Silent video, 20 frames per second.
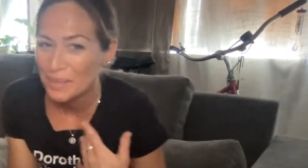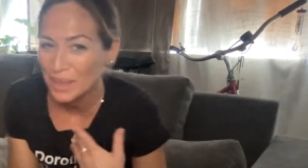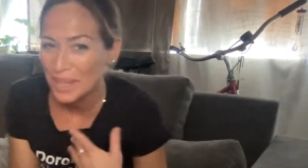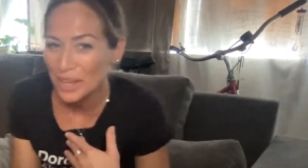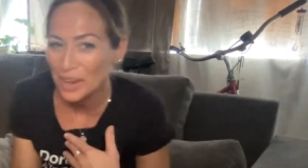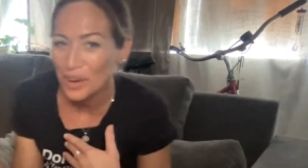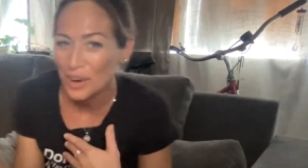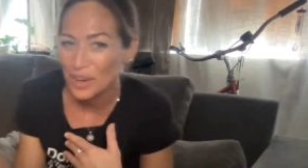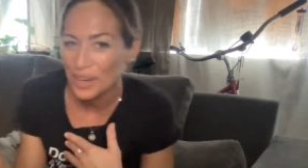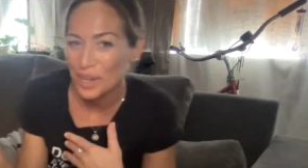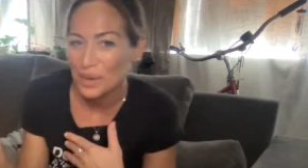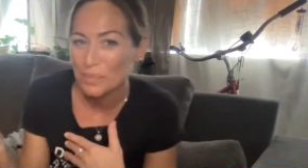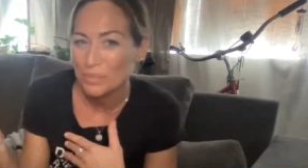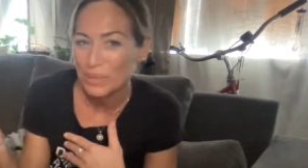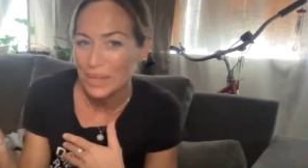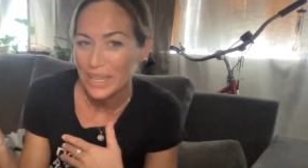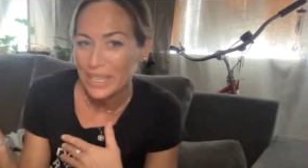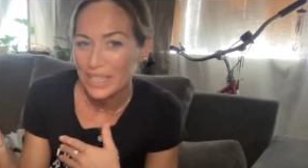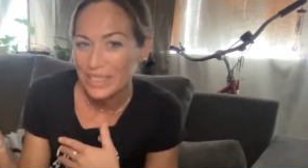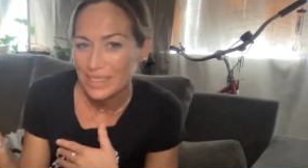and like already on
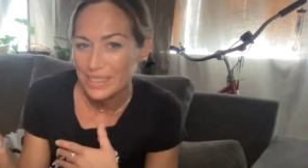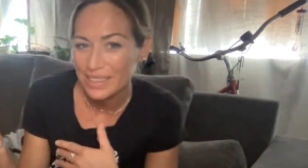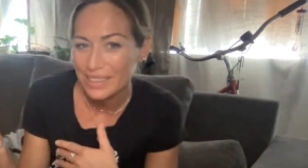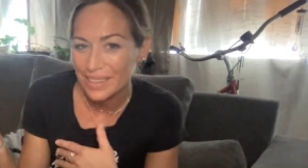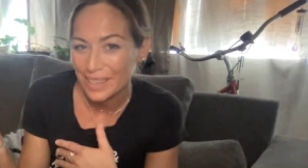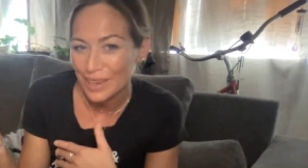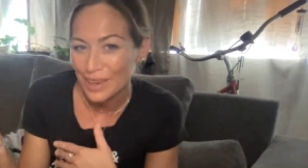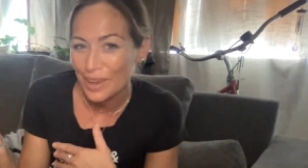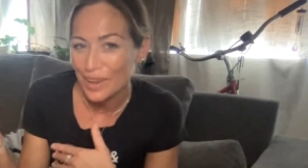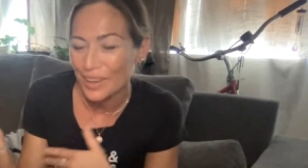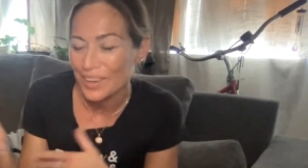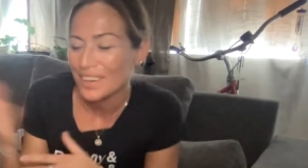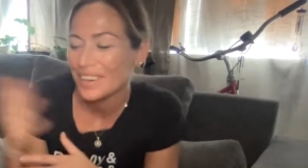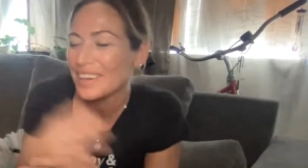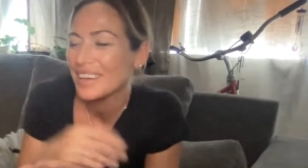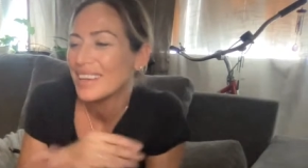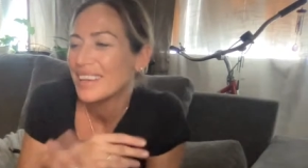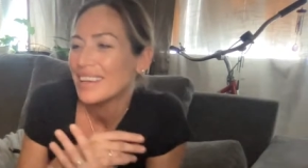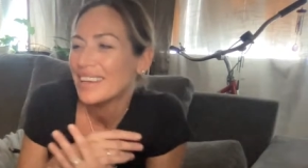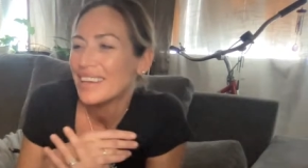planes to Lyon
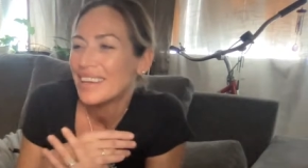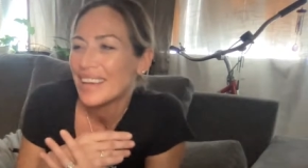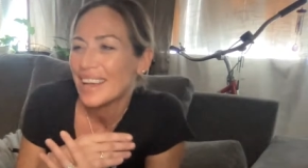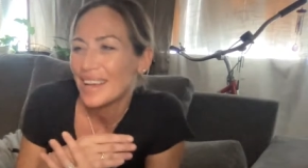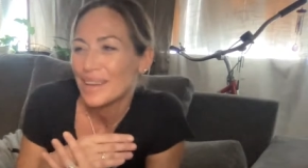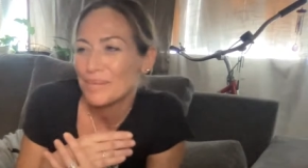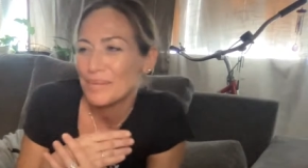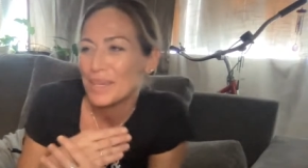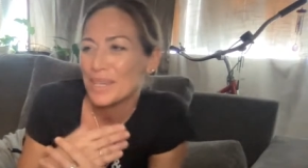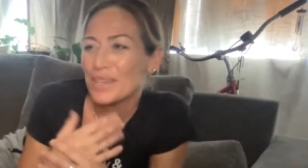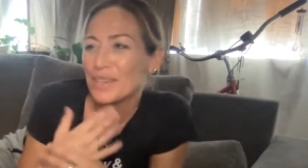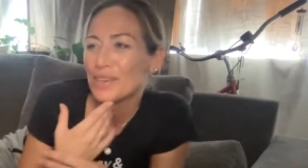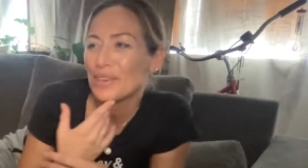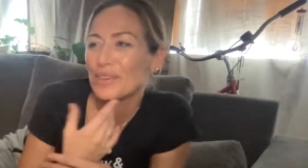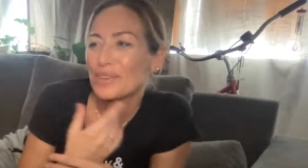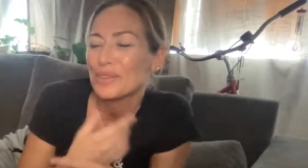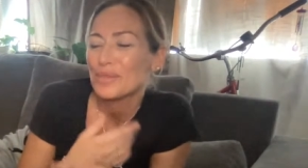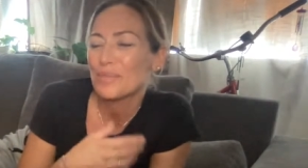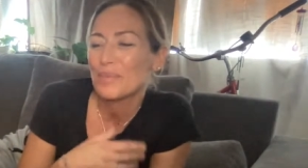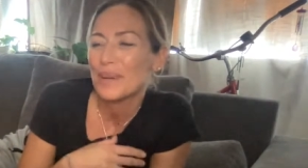and
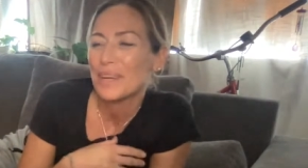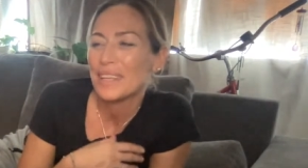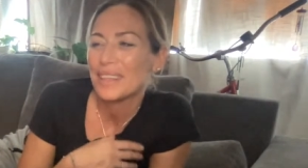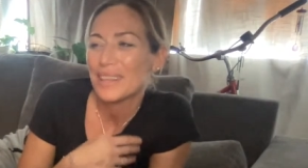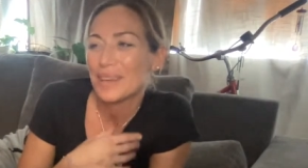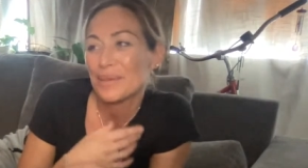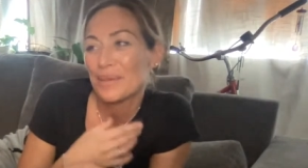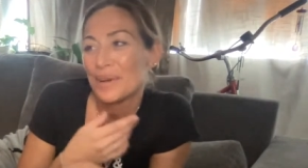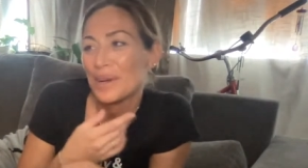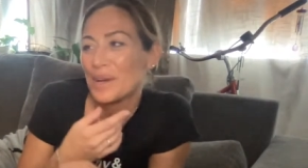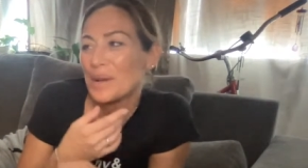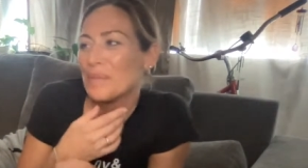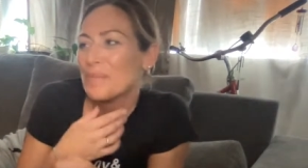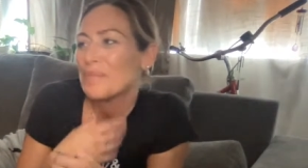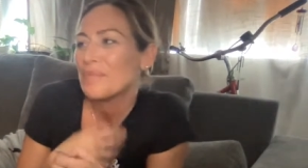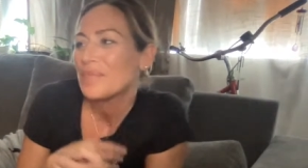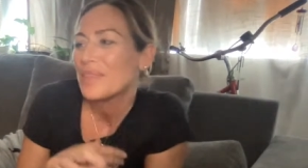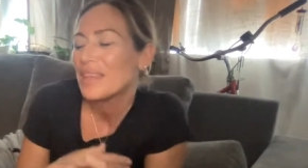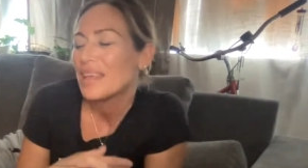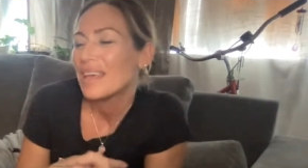Mykonos, but they were.
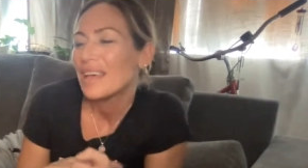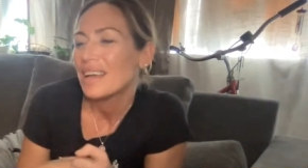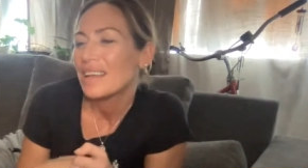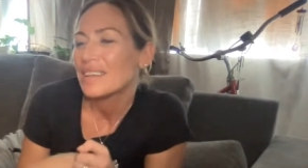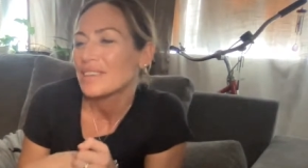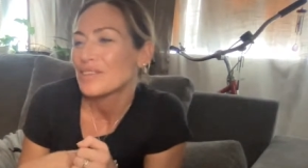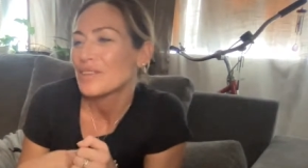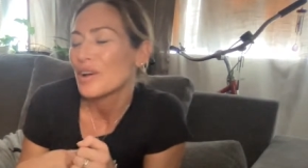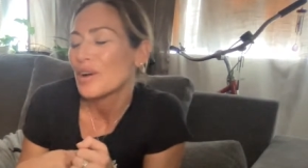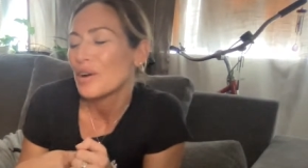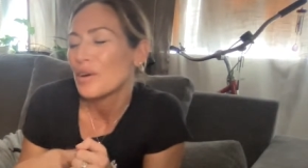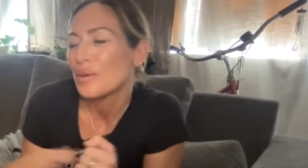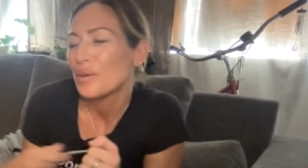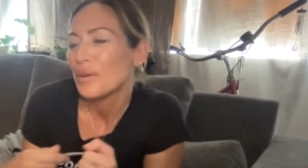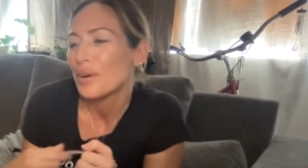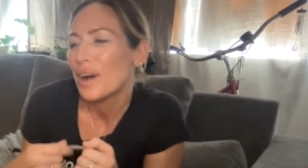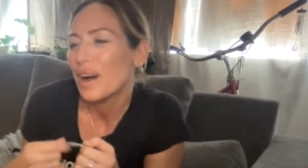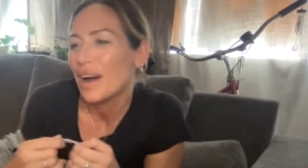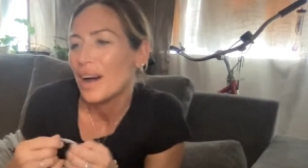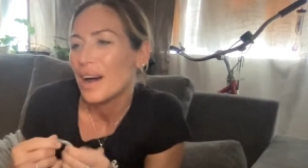
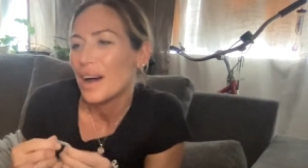So